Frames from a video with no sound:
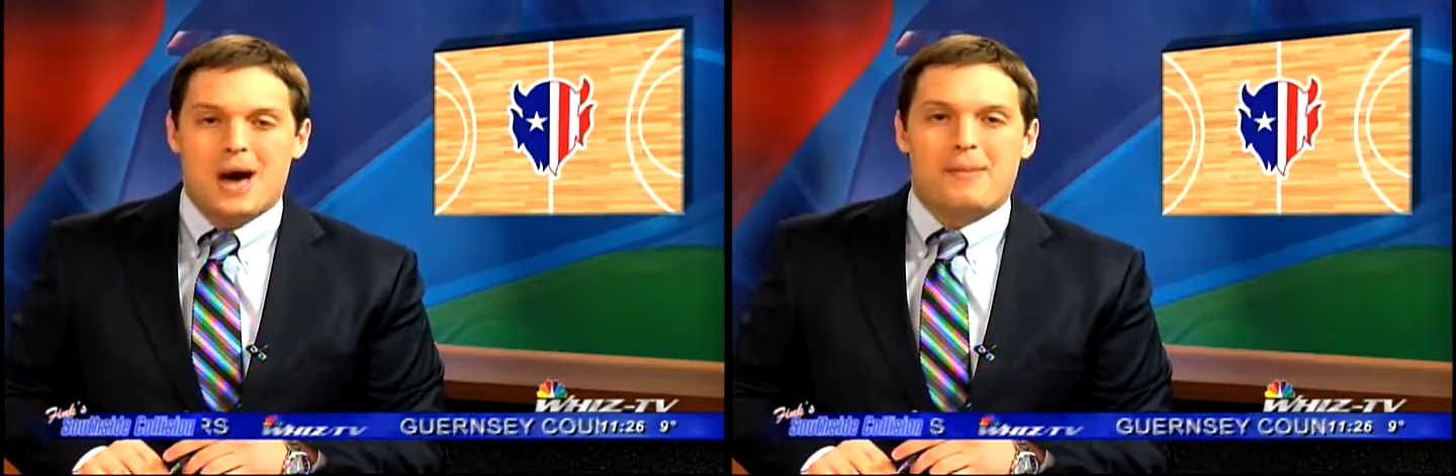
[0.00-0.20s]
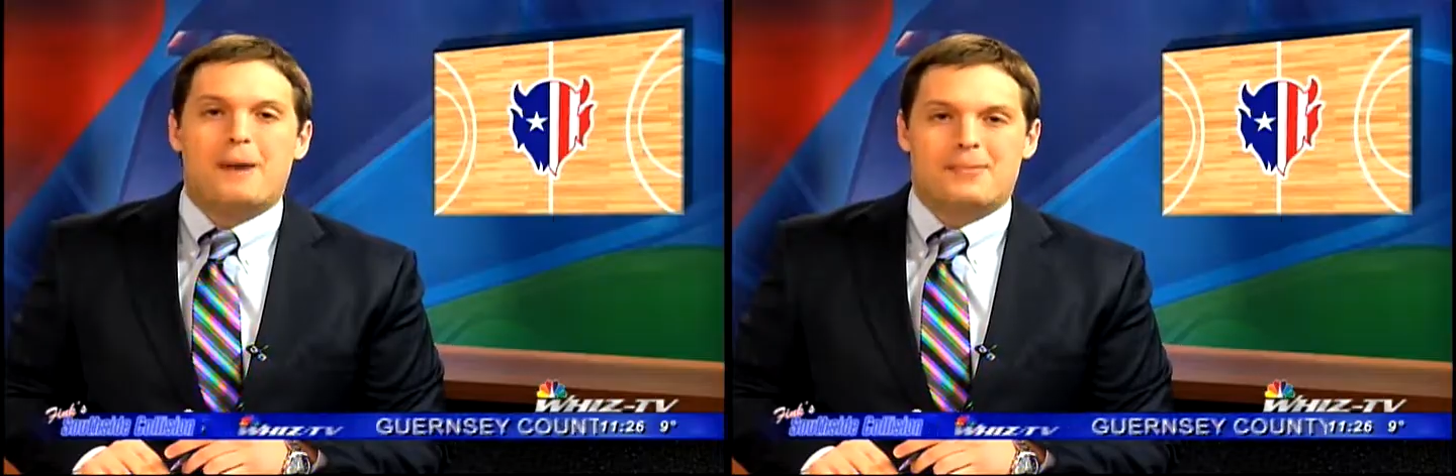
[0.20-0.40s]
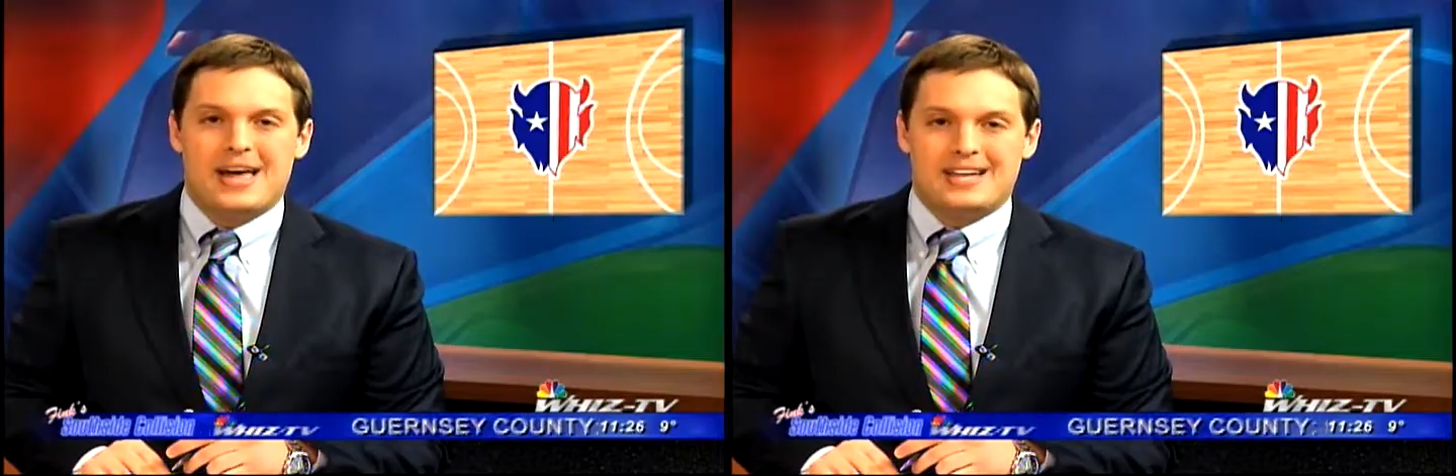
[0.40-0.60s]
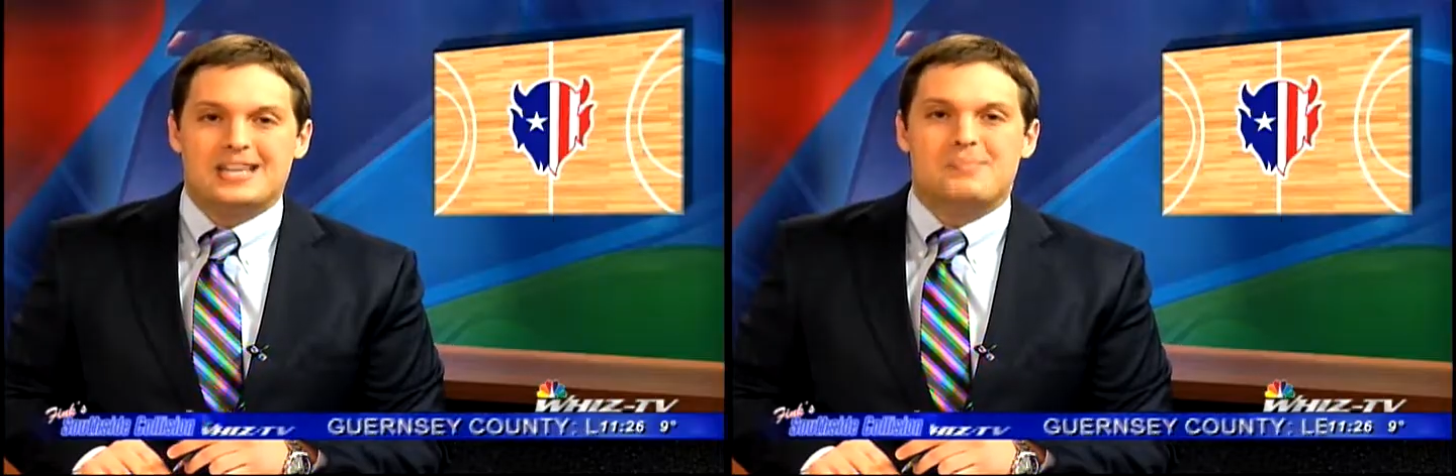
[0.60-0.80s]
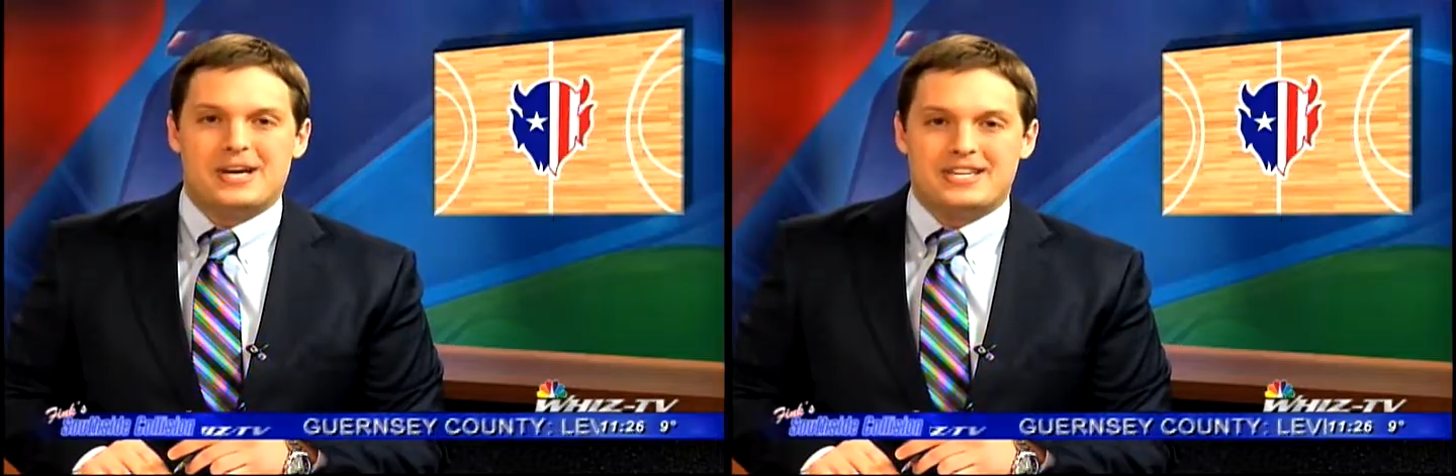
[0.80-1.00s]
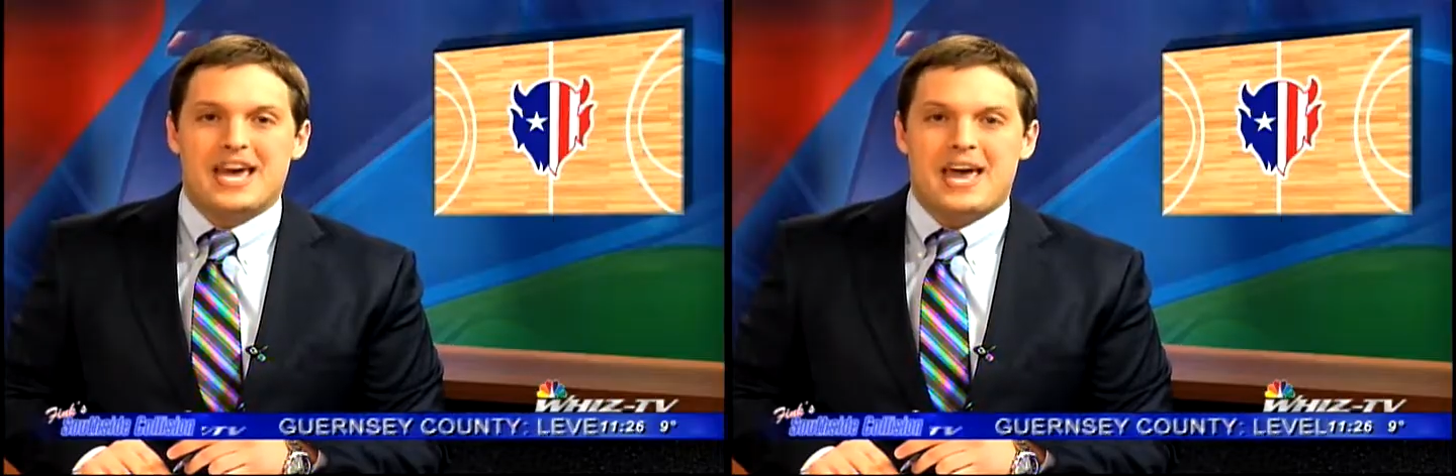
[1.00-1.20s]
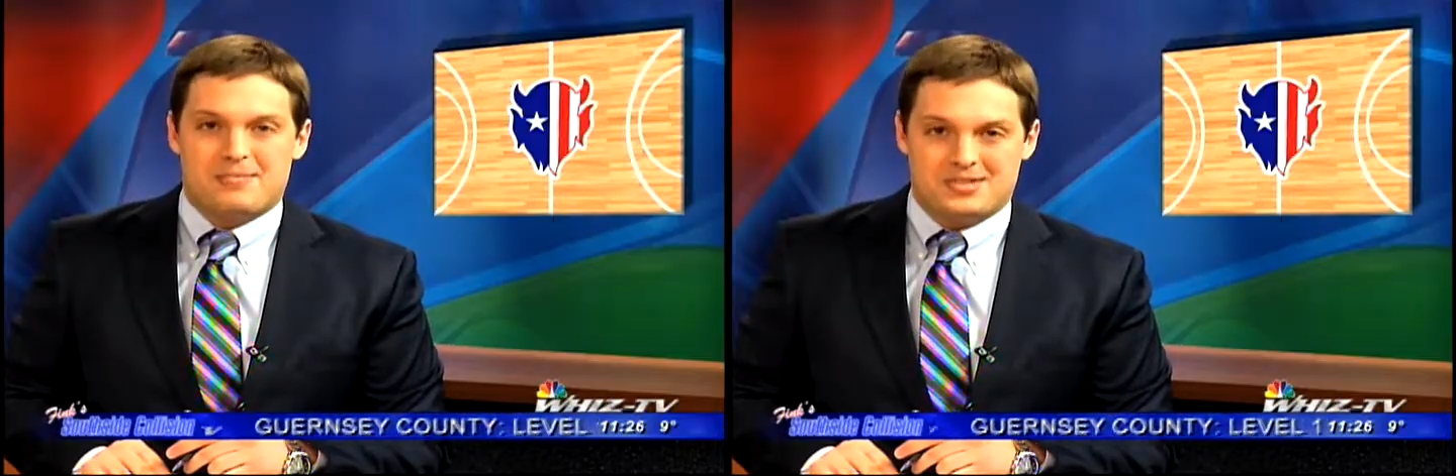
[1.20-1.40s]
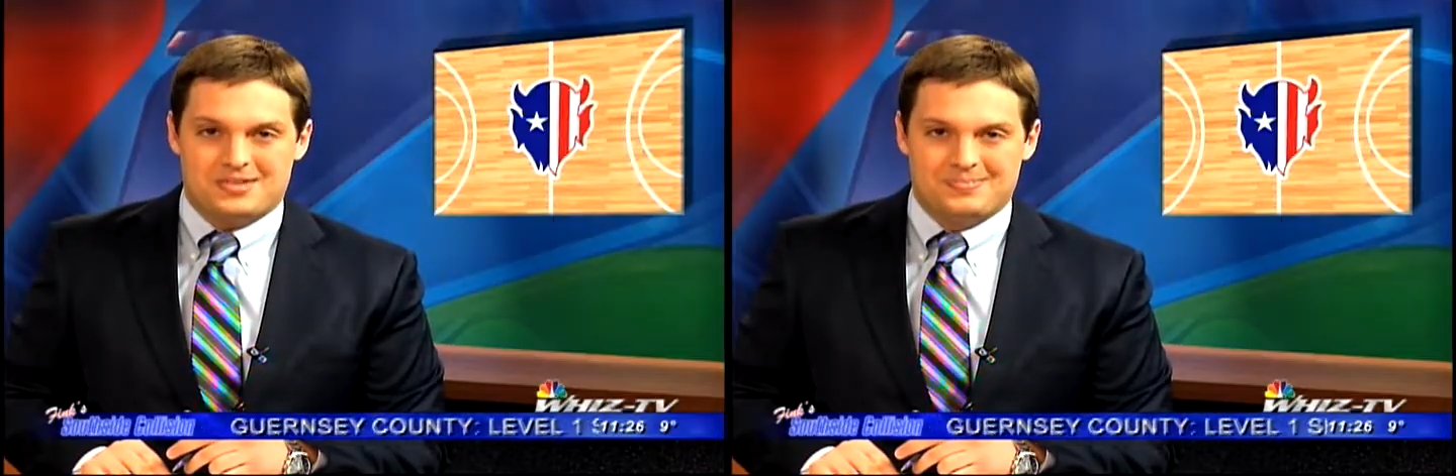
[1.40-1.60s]
about playing in big
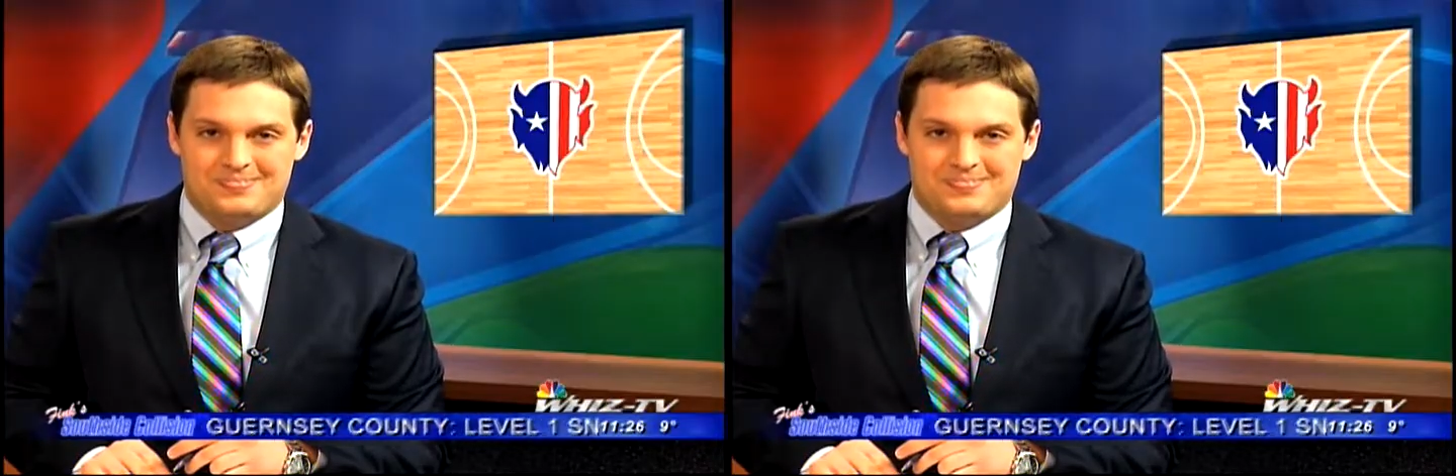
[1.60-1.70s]
games.